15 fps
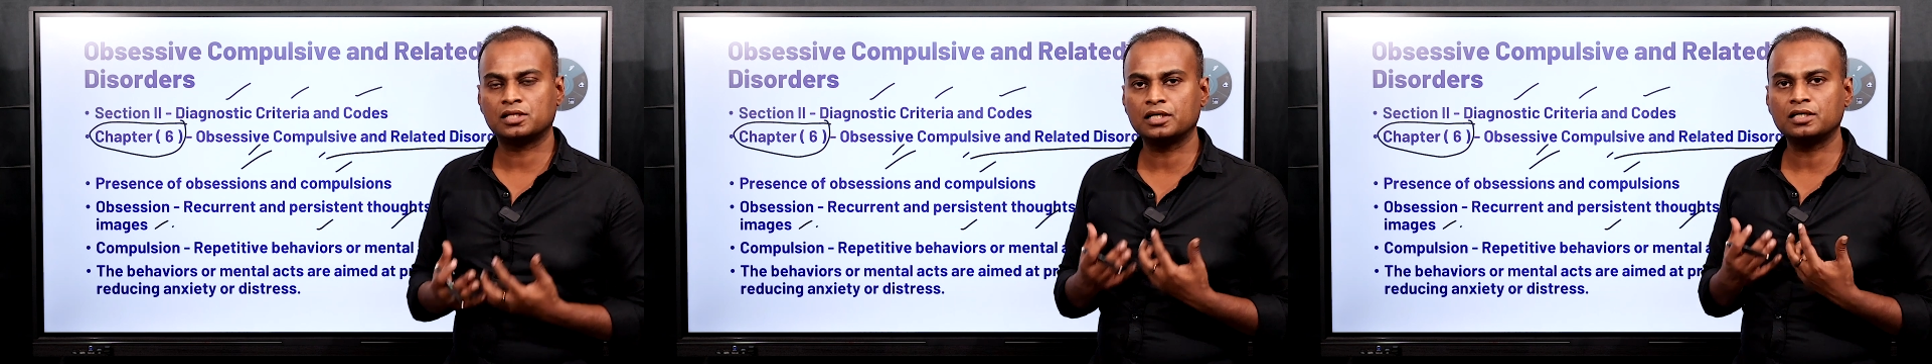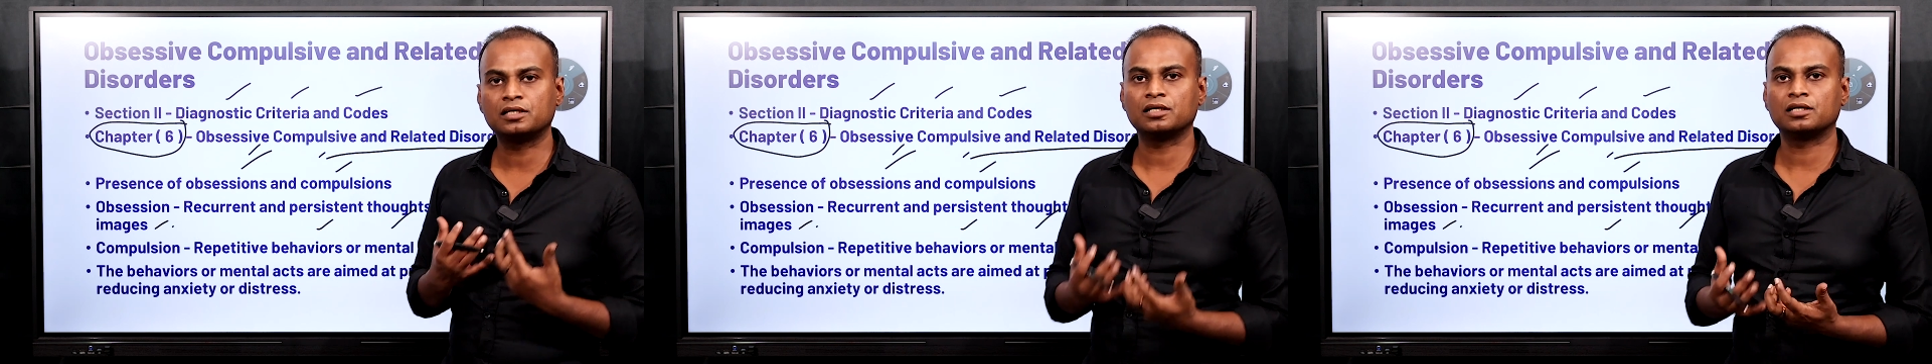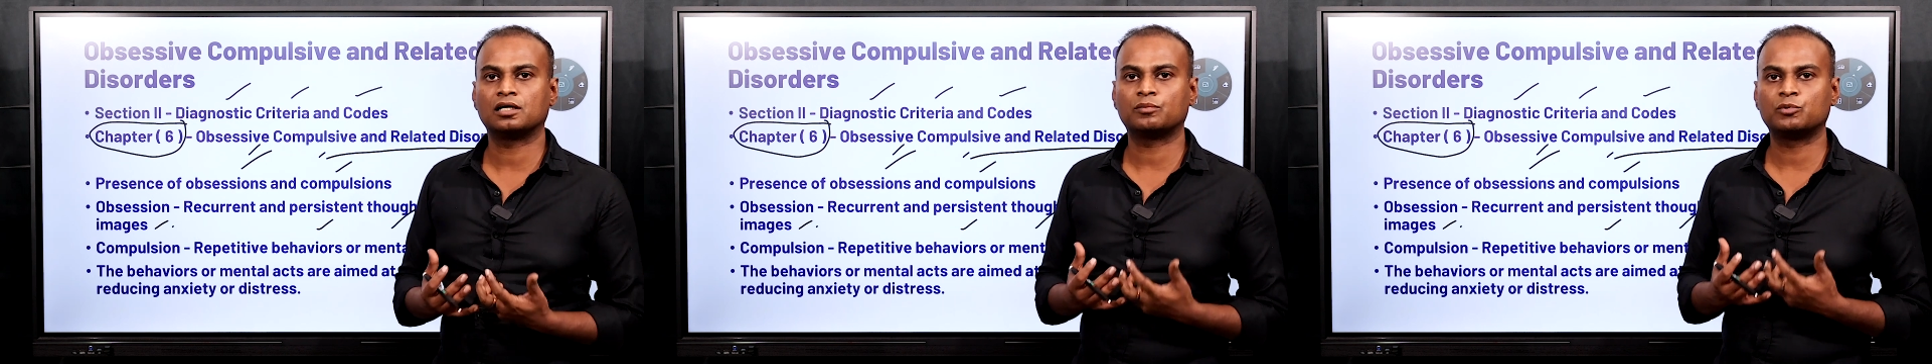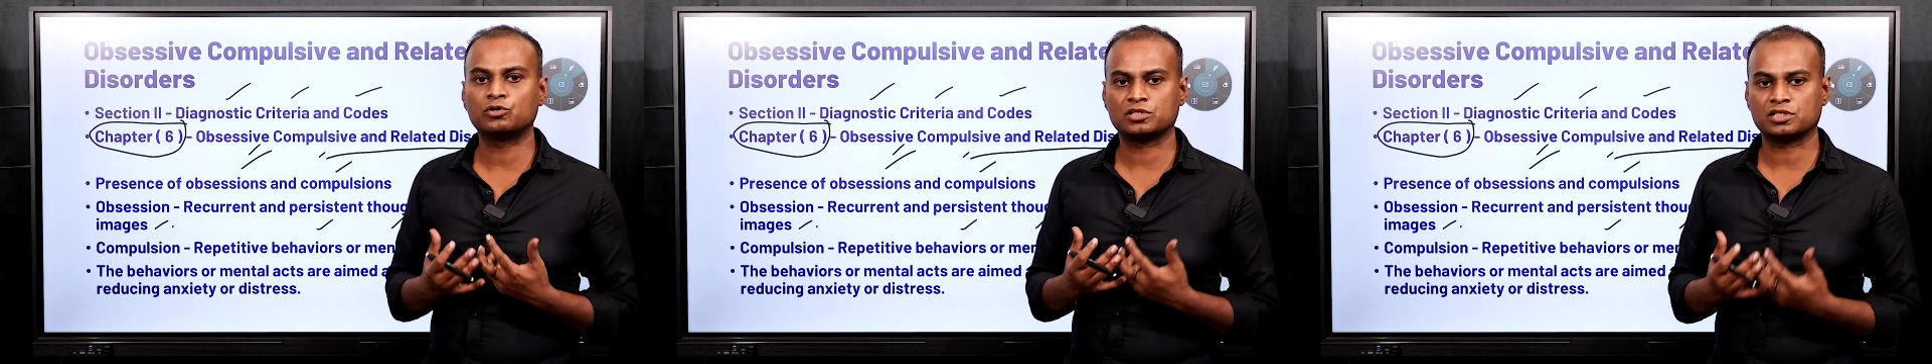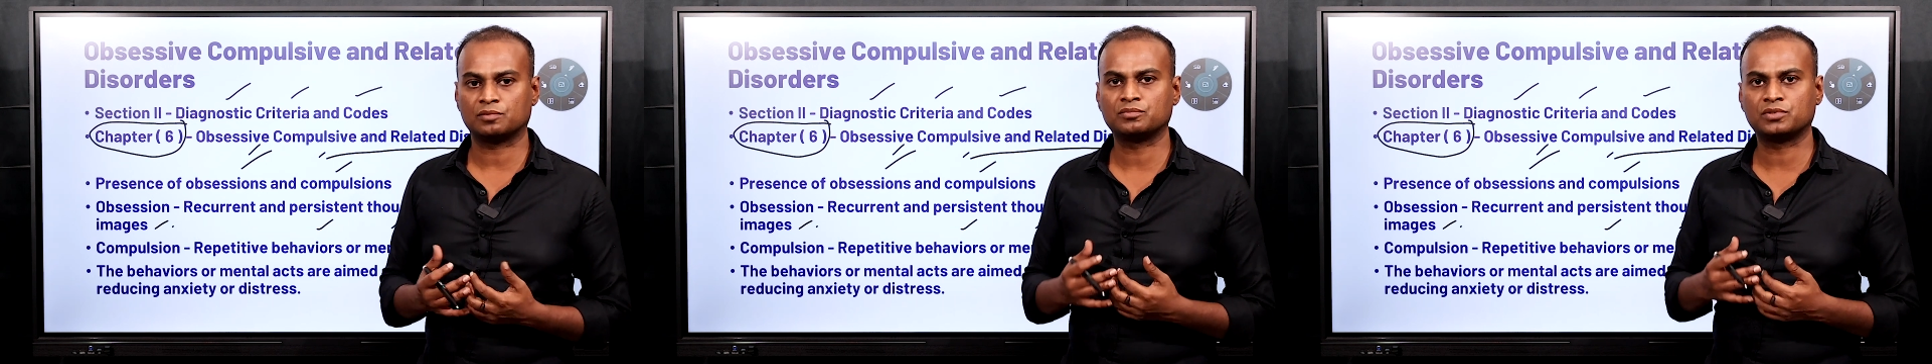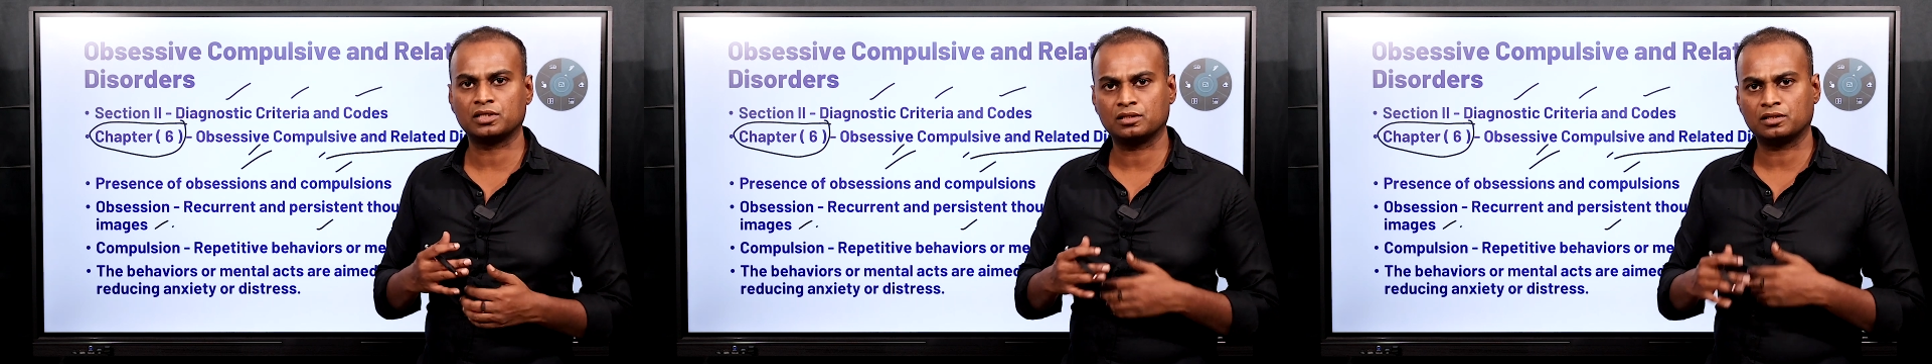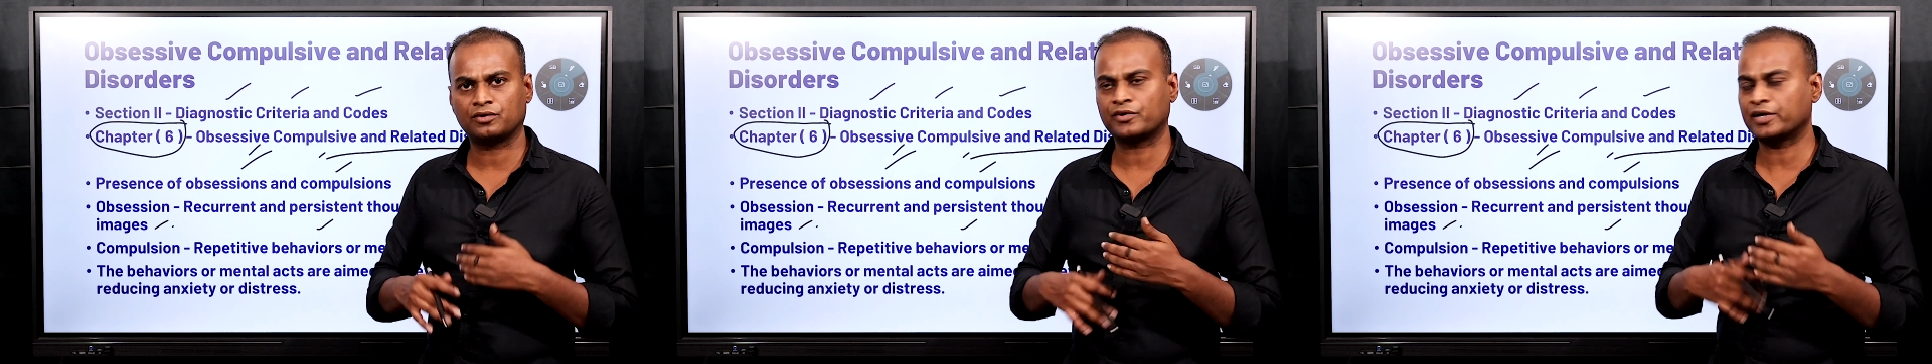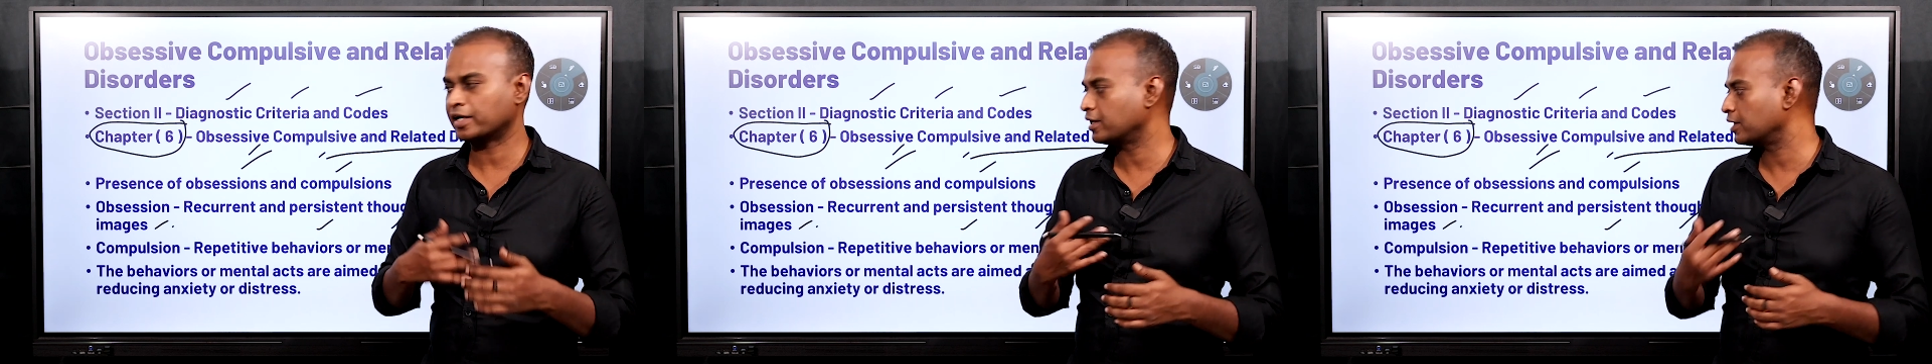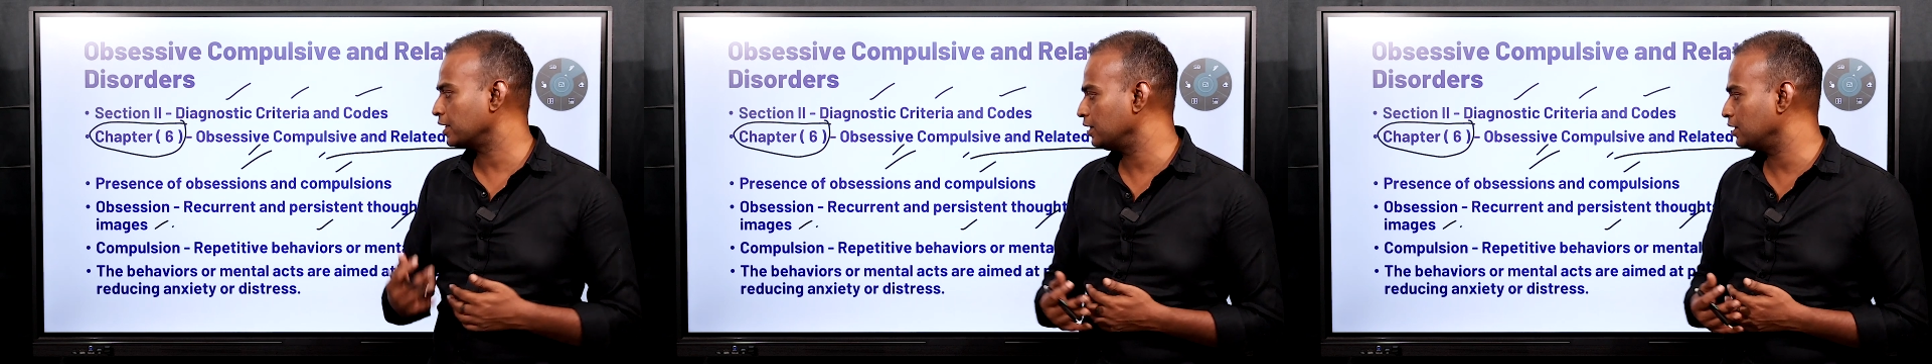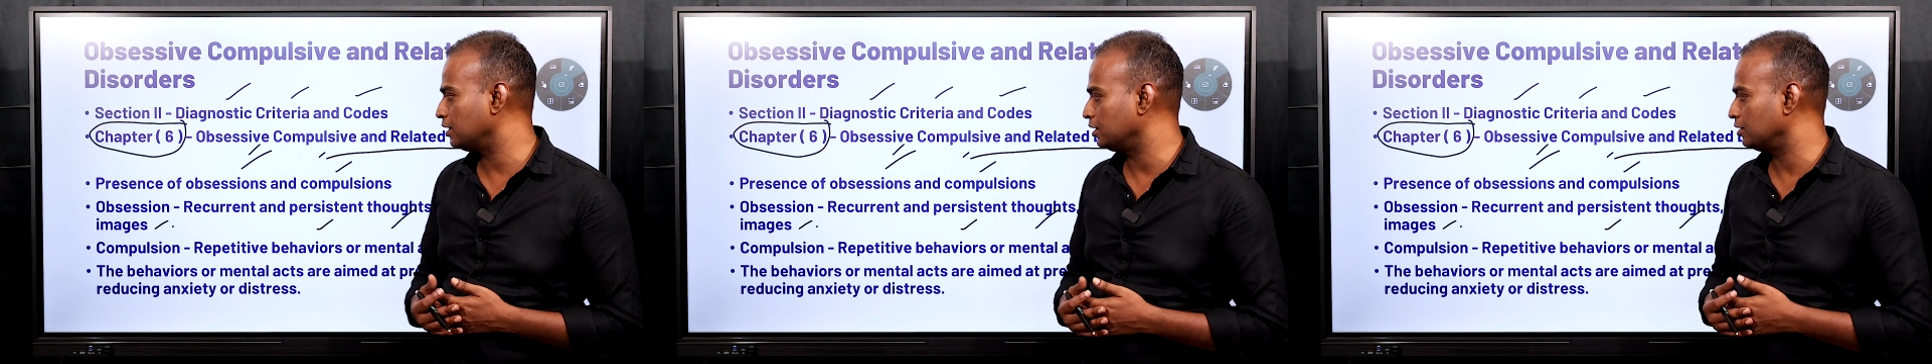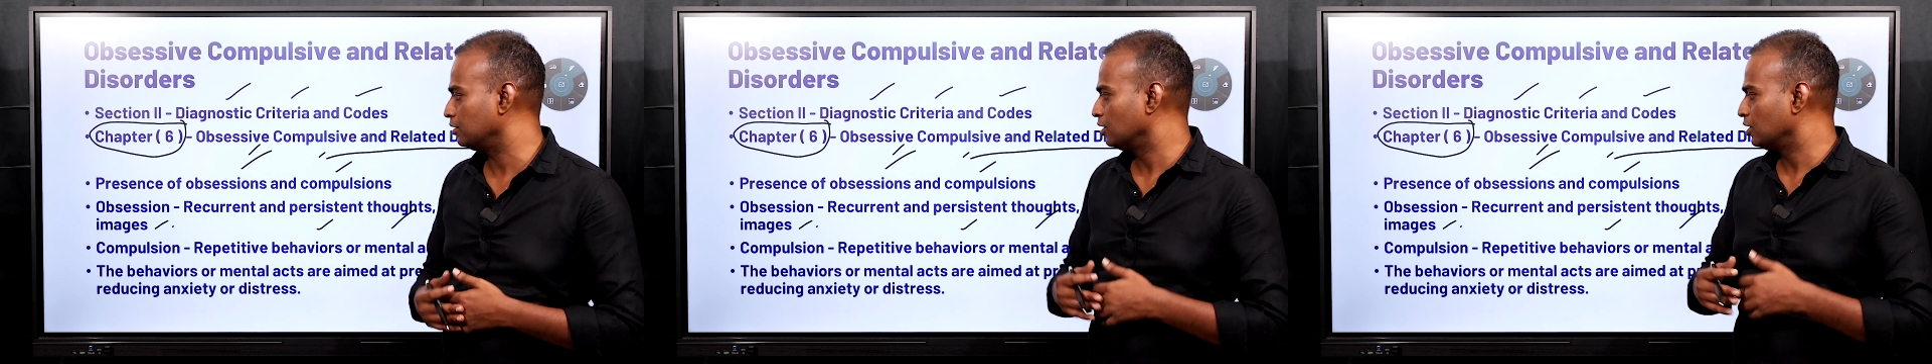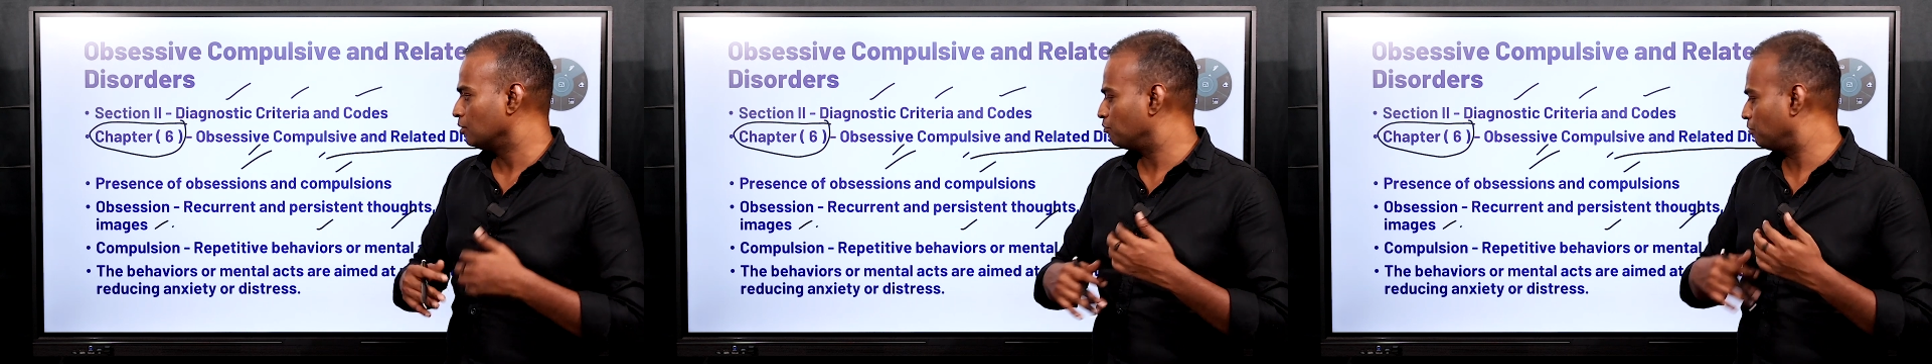thinking about something recurrently,